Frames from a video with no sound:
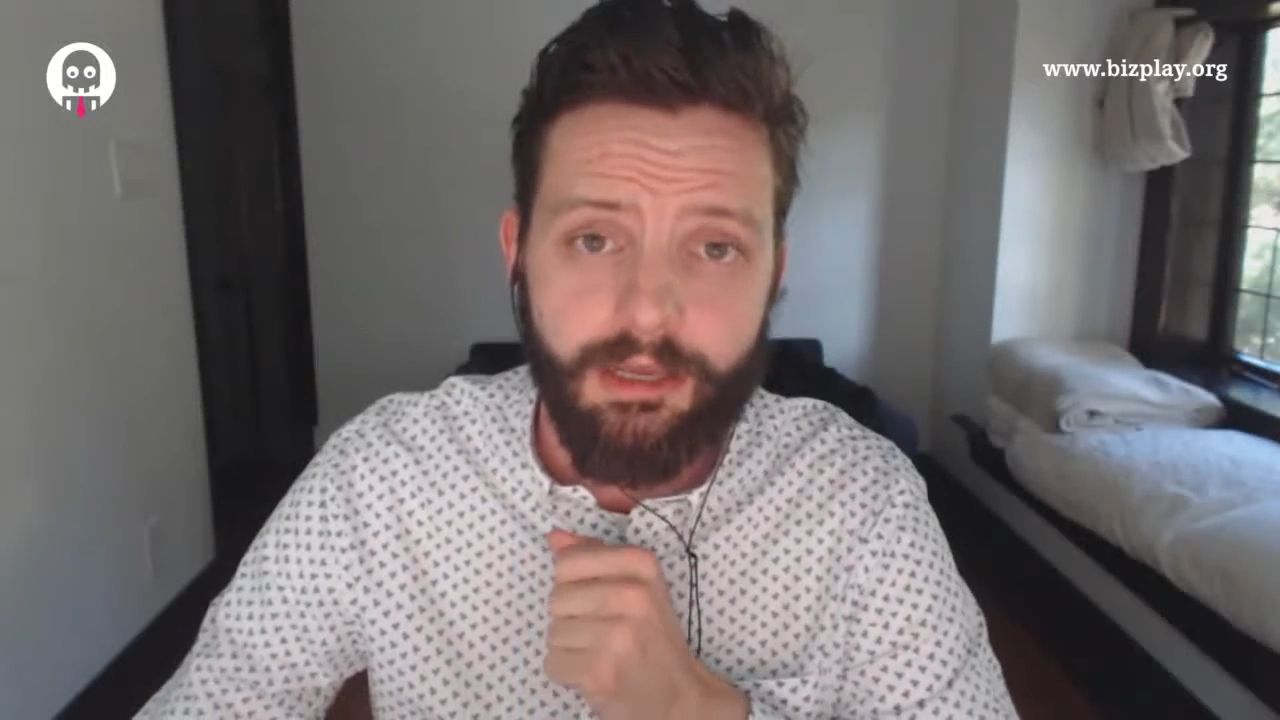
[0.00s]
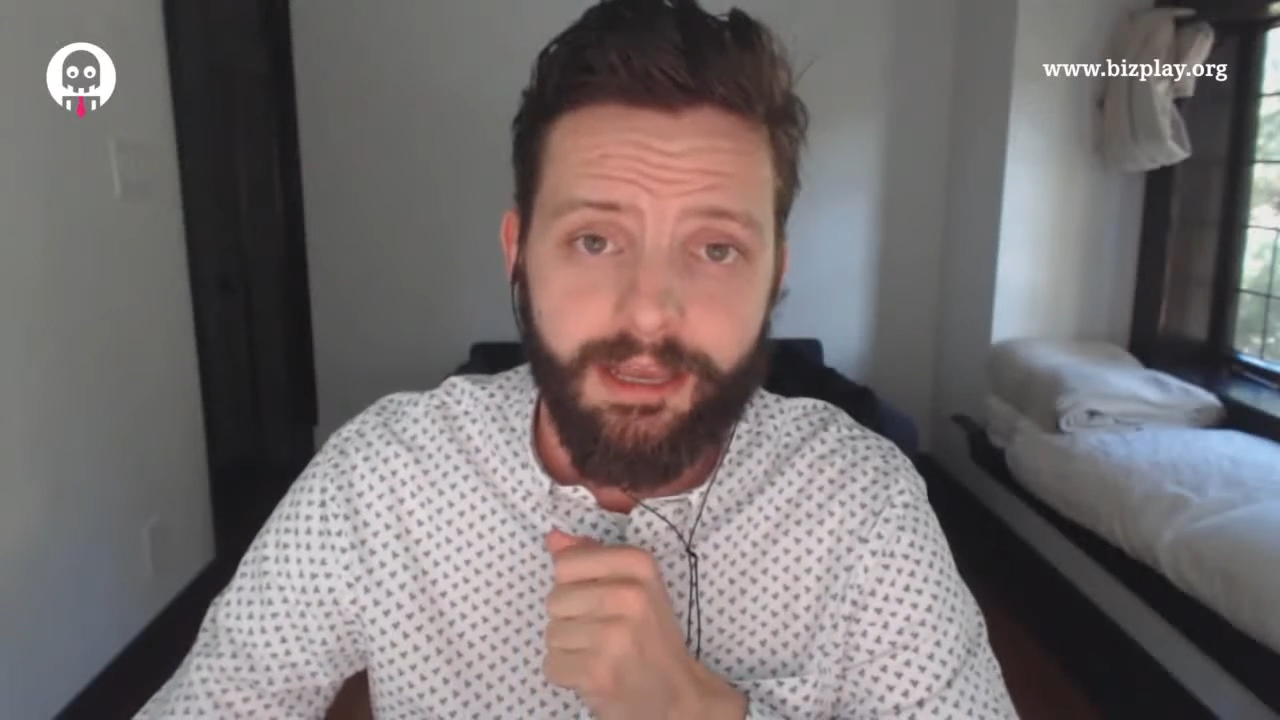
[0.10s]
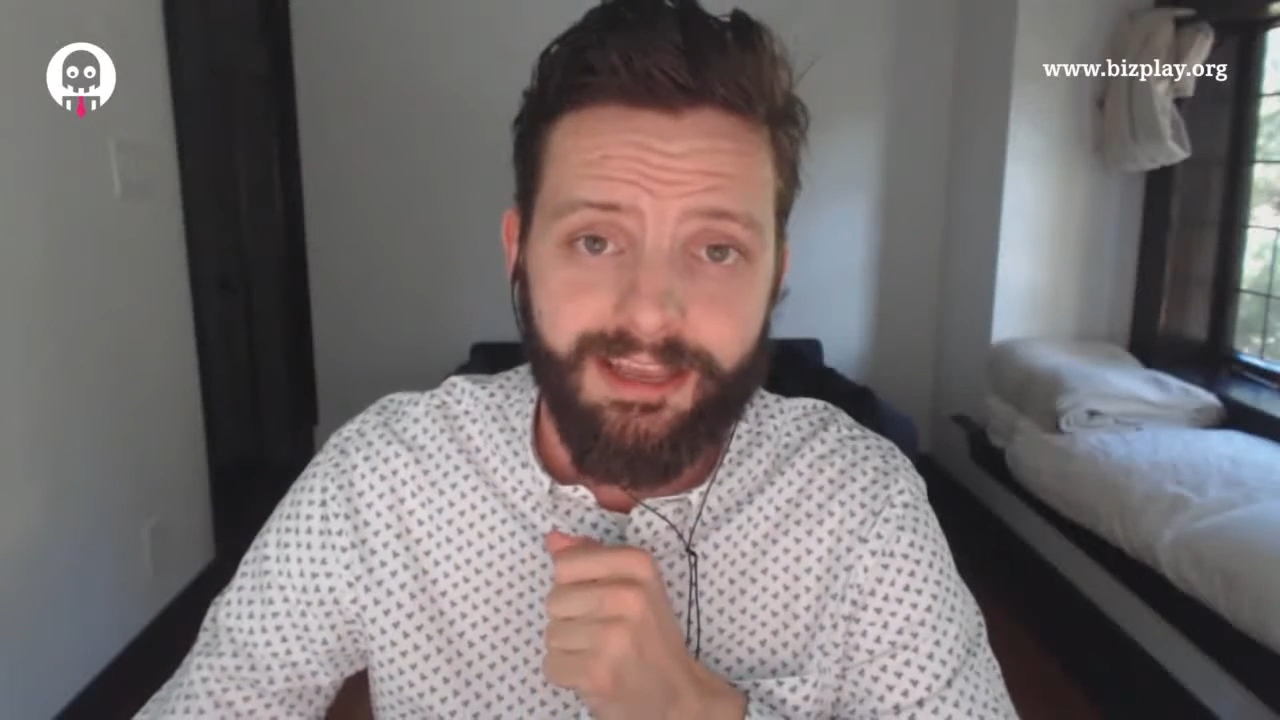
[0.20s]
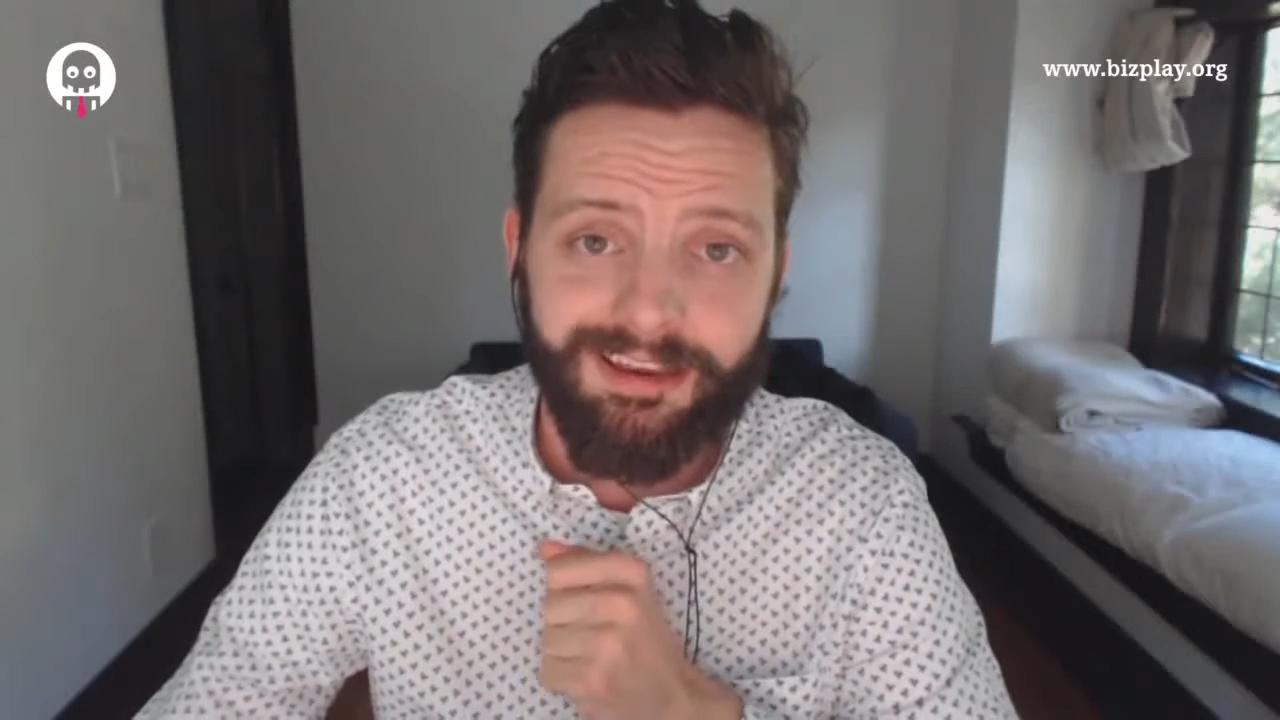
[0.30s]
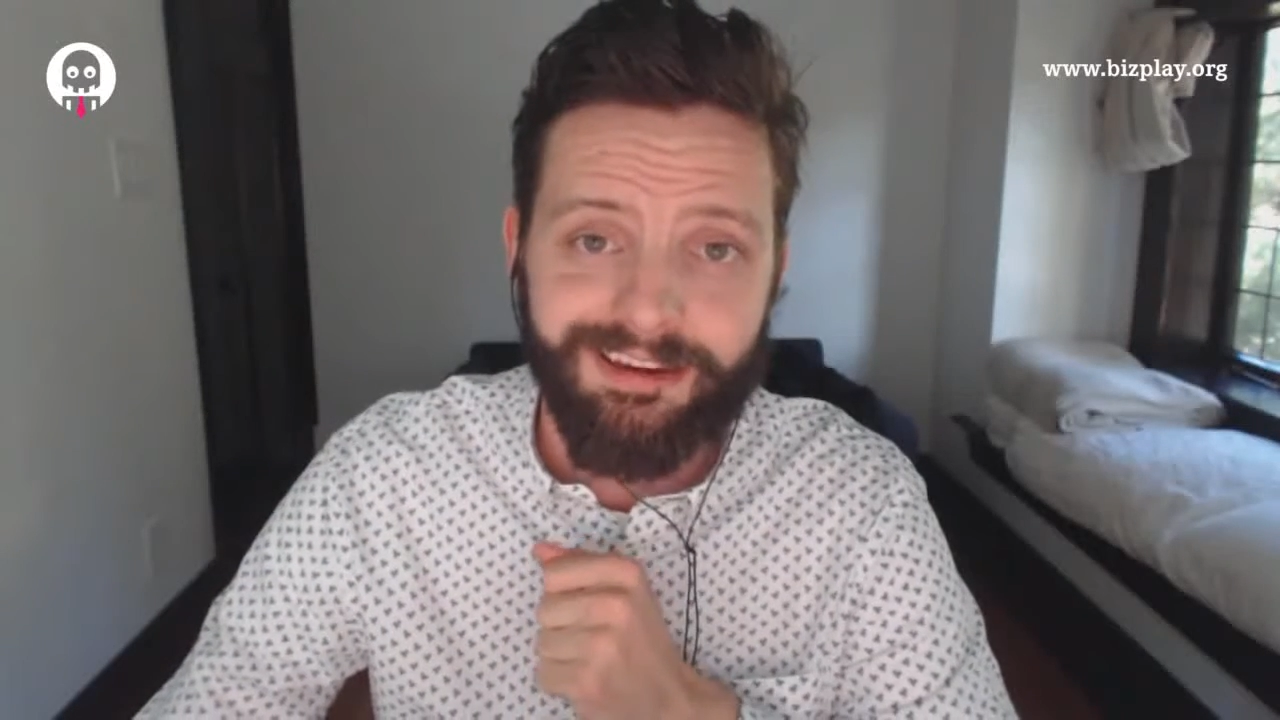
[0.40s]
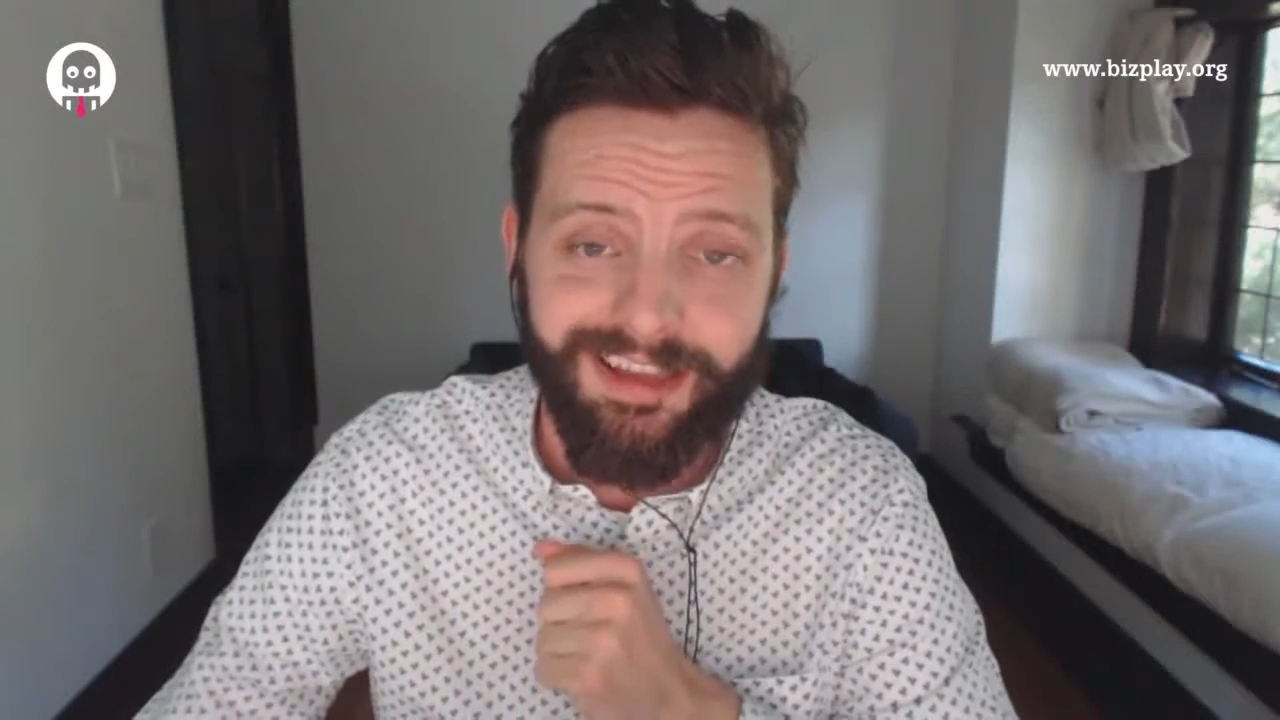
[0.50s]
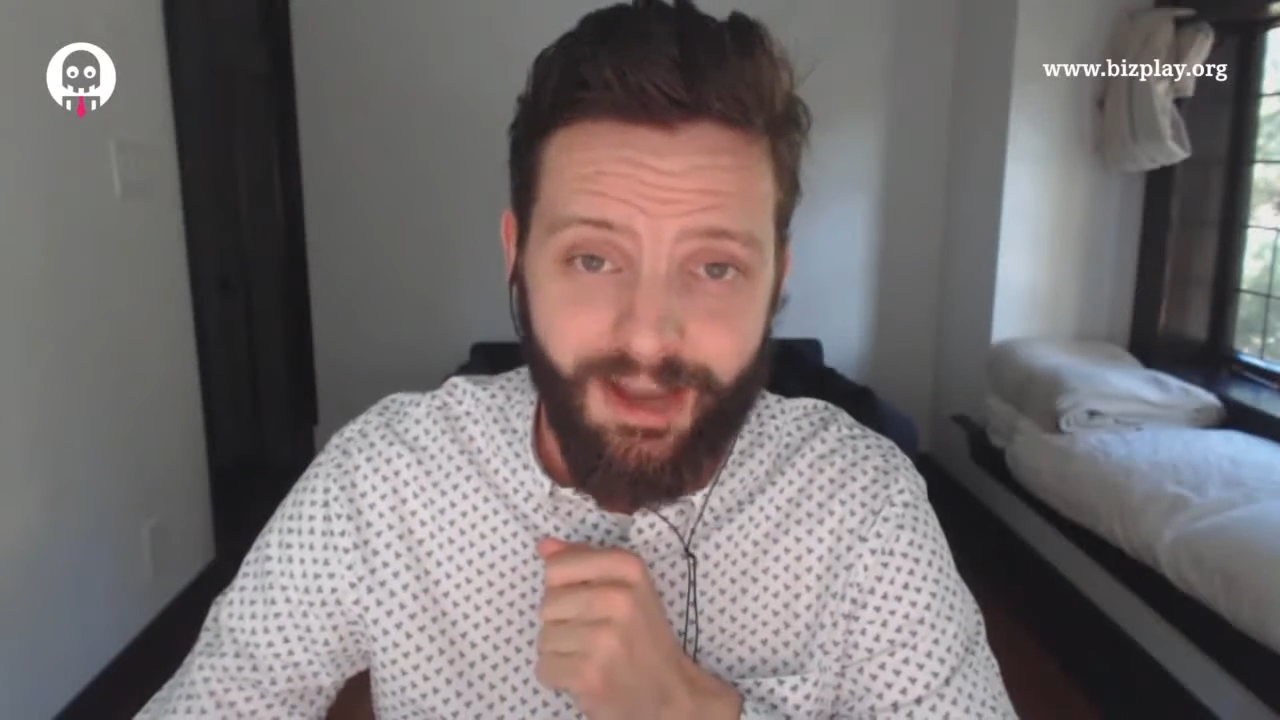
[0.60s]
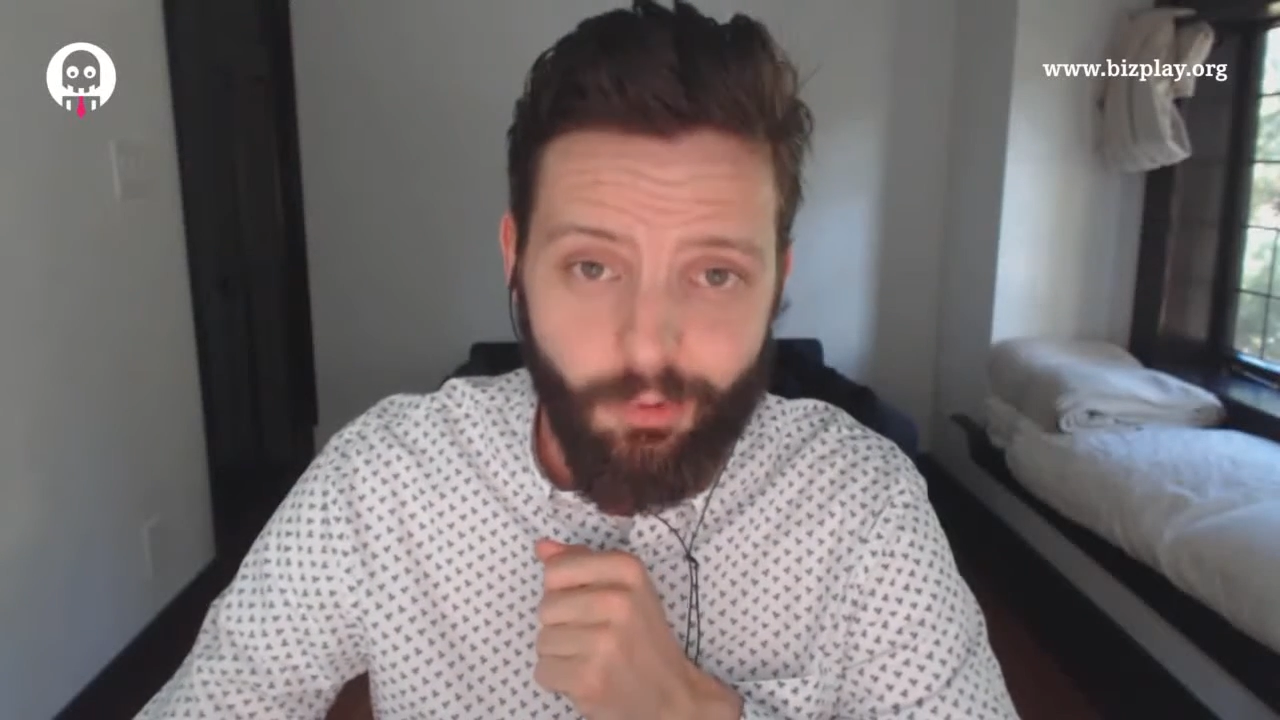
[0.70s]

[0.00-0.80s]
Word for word: and how